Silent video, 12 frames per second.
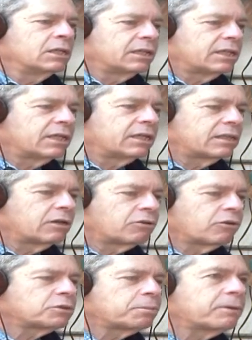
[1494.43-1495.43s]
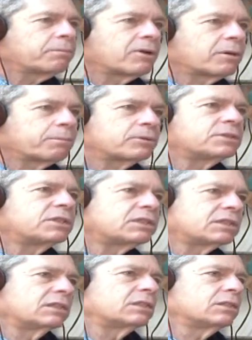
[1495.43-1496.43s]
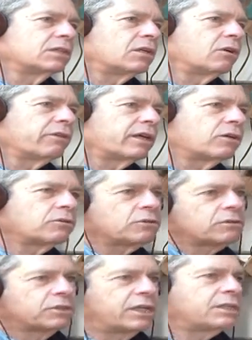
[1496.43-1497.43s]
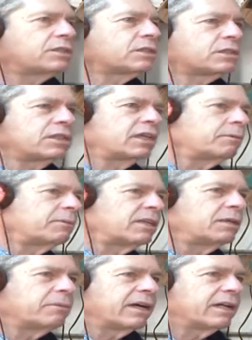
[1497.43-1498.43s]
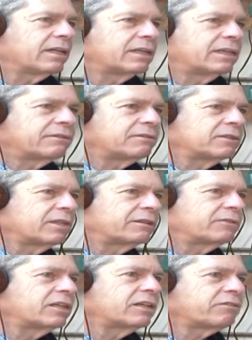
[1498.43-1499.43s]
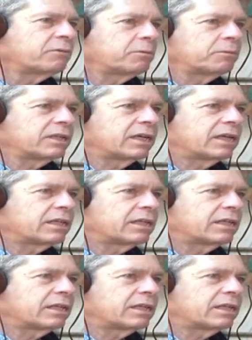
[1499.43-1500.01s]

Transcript: Those people are persistent. You know, they don't just send them an email and you never hear from them again.